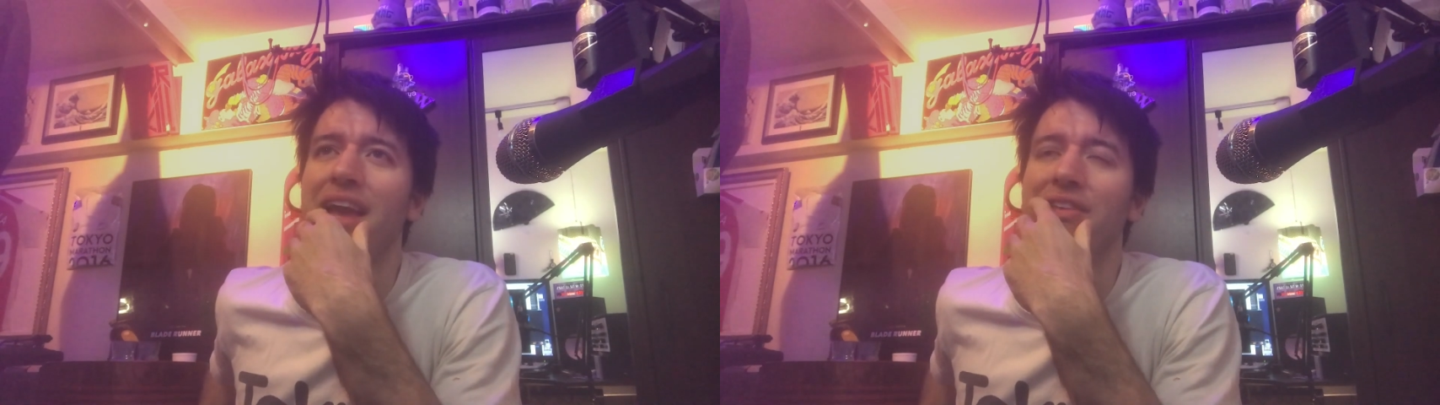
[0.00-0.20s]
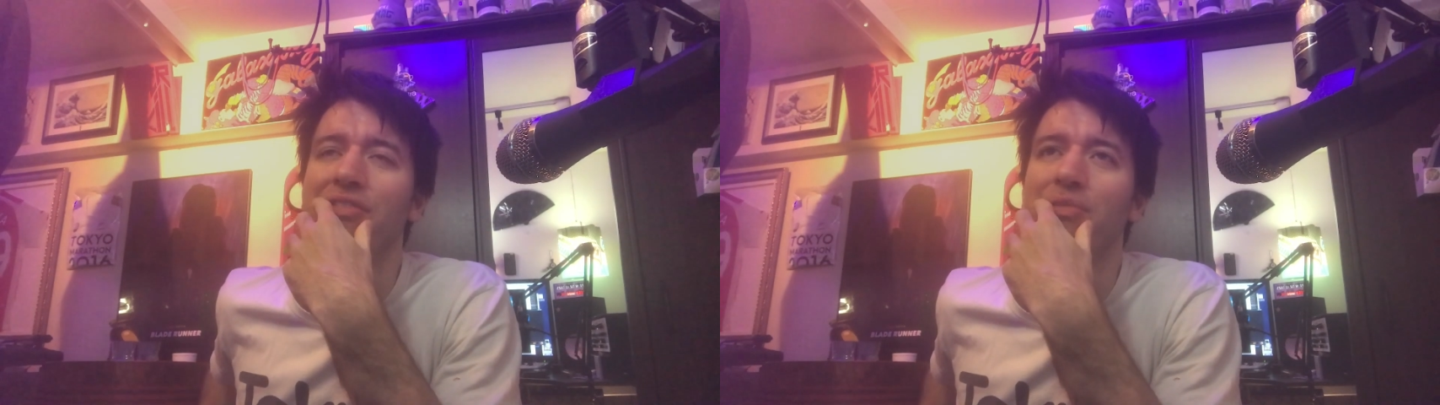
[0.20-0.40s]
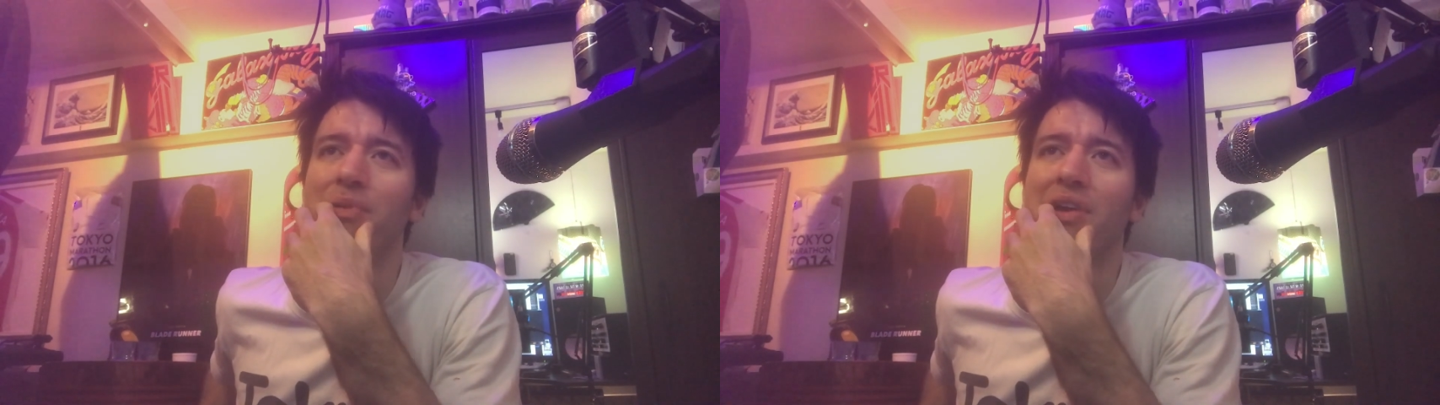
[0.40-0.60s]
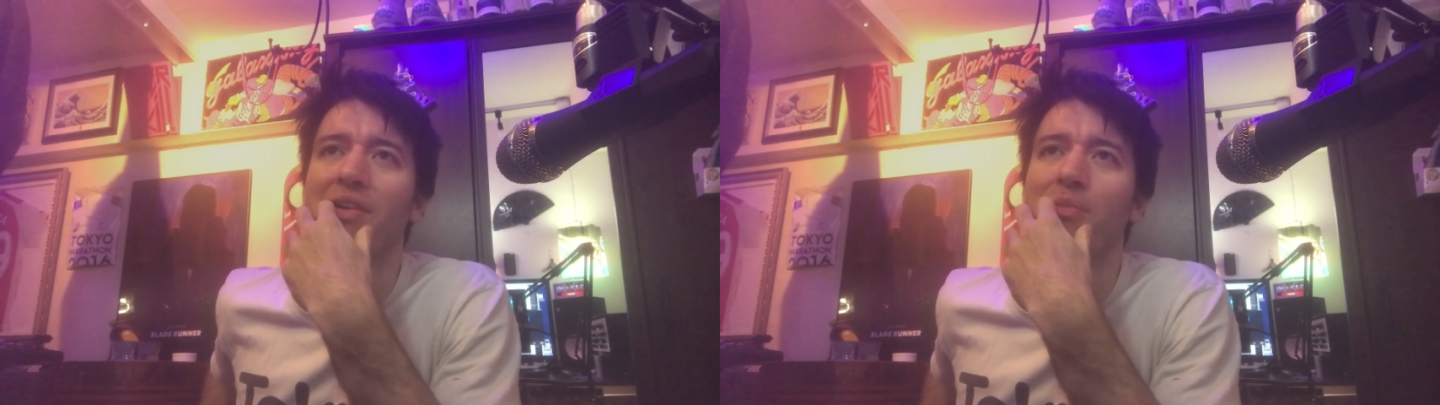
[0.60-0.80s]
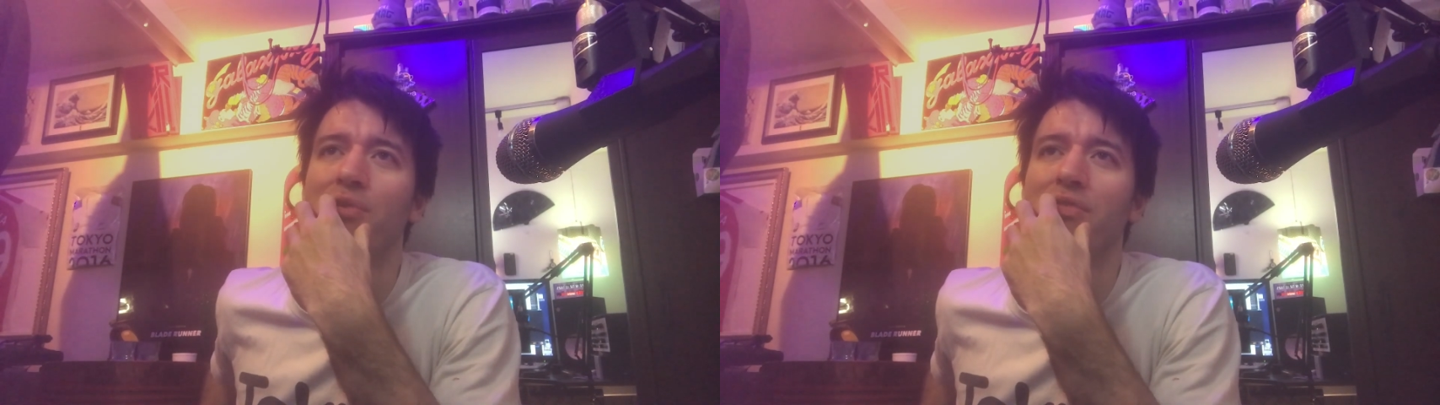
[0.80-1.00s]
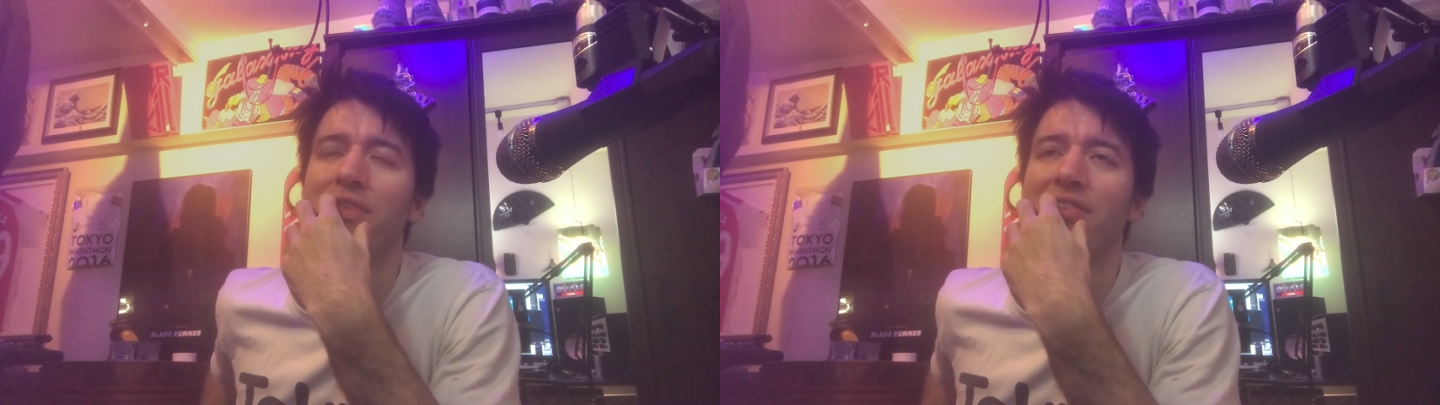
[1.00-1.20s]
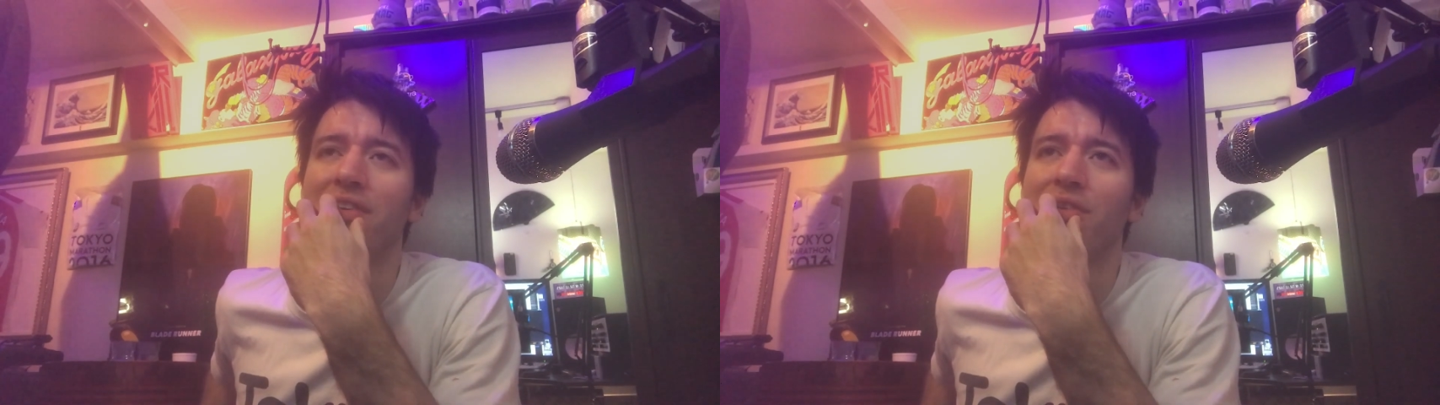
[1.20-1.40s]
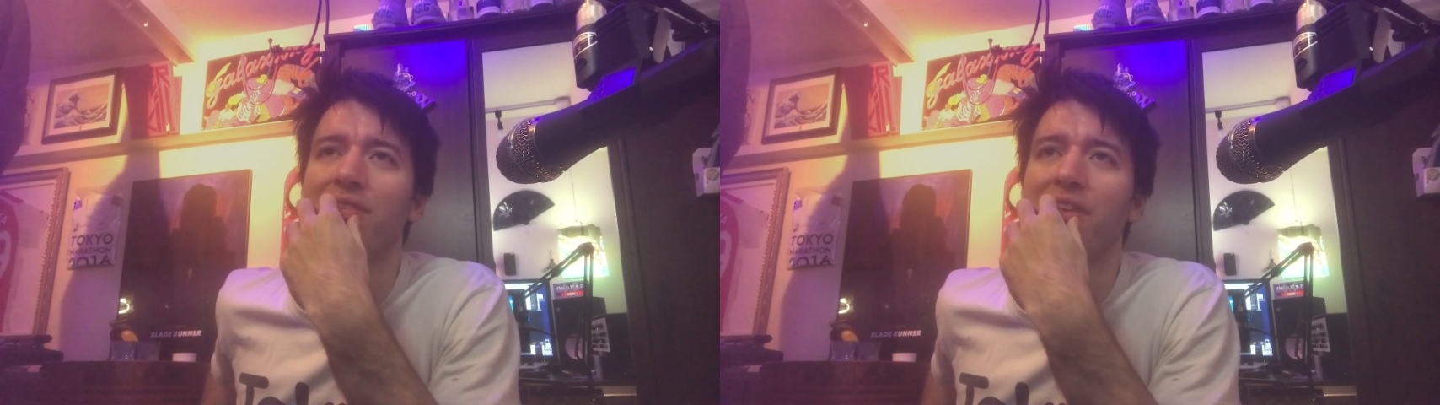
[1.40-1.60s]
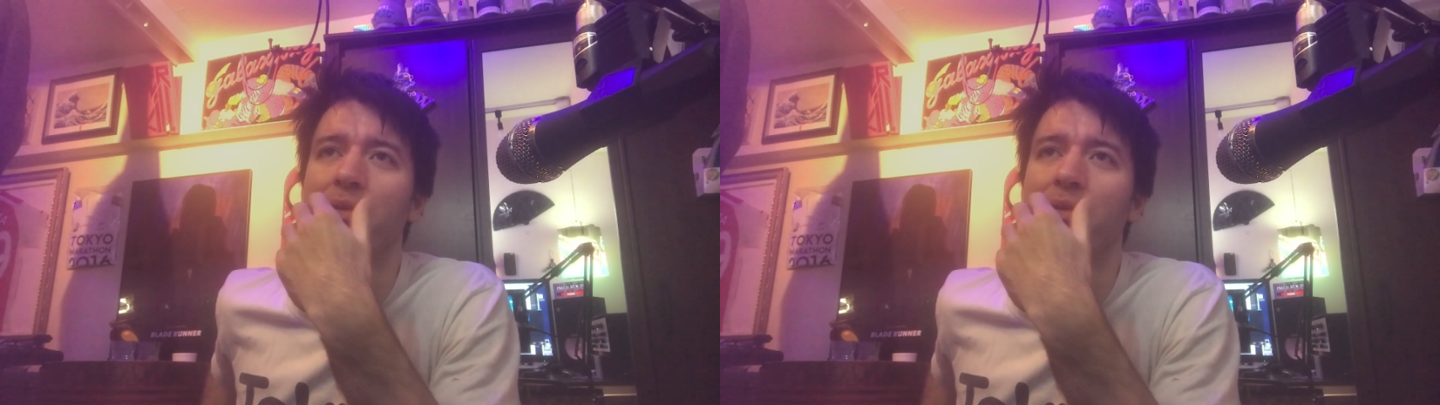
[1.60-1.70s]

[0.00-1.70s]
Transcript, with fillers: any superhero movie seriously,